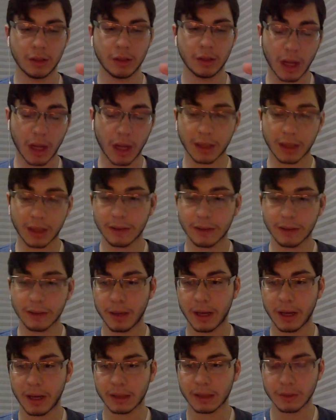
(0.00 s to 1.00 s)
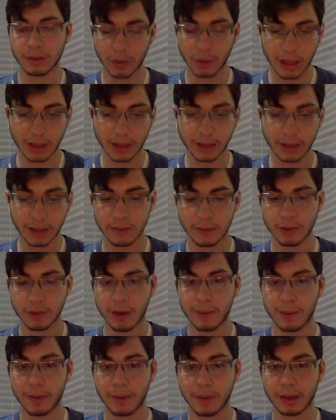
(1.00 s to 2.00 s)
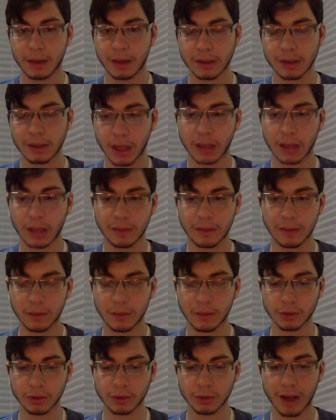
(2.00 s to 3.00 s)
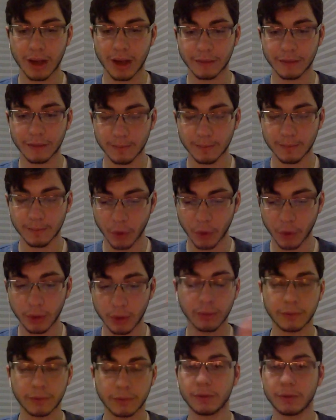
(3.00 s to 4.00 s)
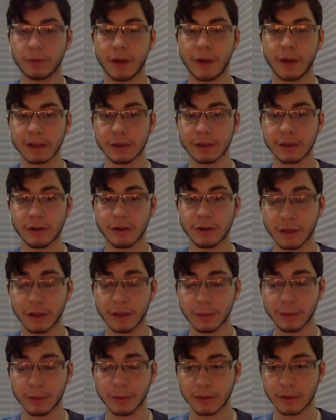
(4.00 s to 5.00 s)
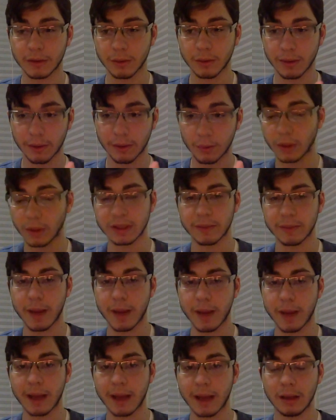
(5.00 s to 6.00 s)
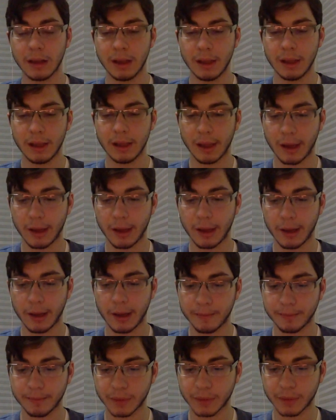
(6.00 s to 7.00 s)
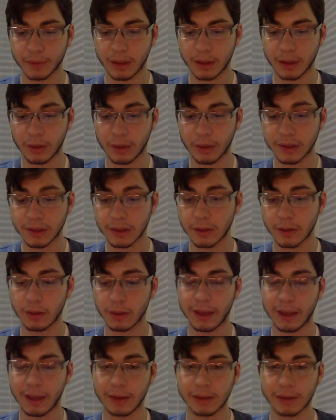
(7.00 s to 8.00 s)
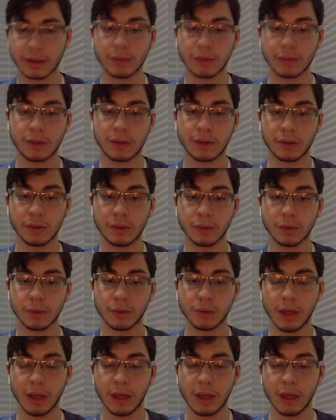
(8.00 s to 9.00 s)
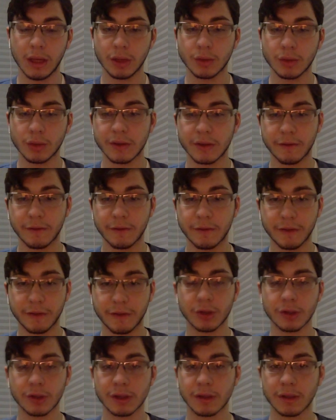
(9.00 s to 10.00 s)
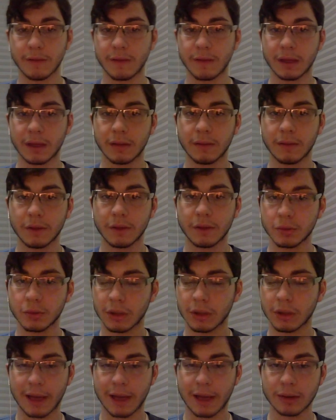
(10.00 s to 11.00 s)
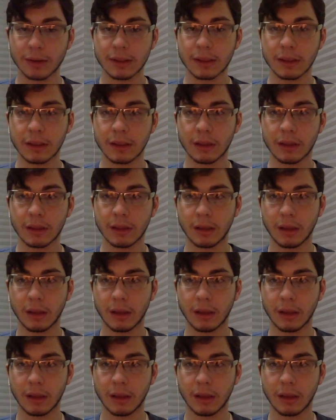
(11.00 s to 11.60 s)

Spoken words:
you log into Box, you log into Dropbox, you log into Google Drive, and all of your files are available to you in one spot. It also allows you to use the features of the individual clouds.